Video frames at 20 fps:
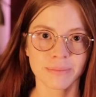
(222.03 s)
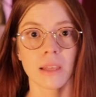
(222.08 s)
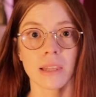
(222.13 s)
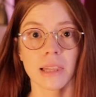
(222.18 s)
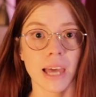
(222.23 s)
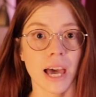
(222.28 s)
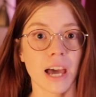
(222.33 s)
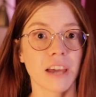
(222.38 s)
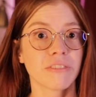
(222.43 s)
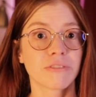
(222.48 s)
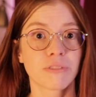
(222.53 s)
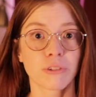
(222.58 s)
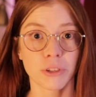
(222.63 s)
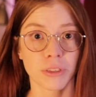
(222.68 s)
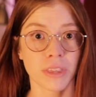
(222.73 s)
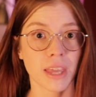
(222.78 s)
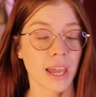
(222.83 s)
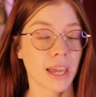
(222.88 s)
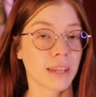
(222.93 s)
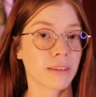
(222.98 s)
Life for
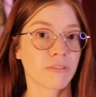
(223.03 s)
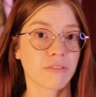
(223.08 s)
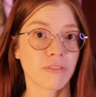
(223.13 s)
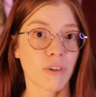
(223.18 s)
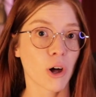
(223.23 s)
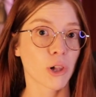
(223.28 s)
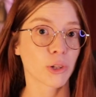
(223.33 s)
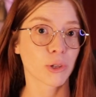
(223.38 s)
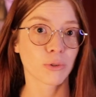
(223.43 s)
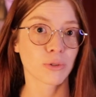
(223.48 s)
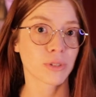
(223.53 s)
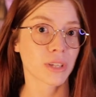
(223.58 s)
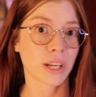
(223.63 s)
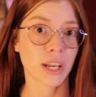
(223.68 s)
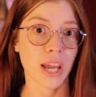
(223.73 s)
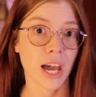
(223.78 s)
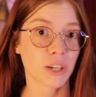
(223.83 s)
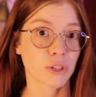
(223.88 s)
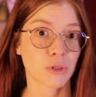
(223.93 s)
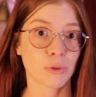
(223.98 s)
them follows a
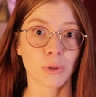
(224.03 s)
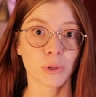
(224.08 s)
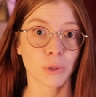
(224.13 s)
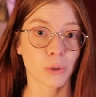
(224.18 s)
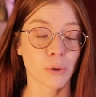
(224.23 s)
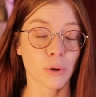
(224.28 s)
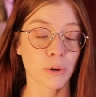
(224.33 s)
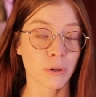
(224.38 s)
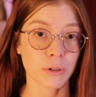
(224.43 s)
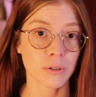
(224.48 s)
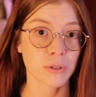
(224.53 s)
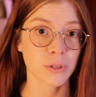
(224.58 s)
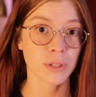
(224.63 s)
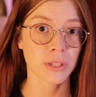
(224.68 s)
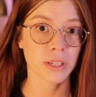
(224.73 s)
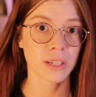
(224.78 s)
natural course.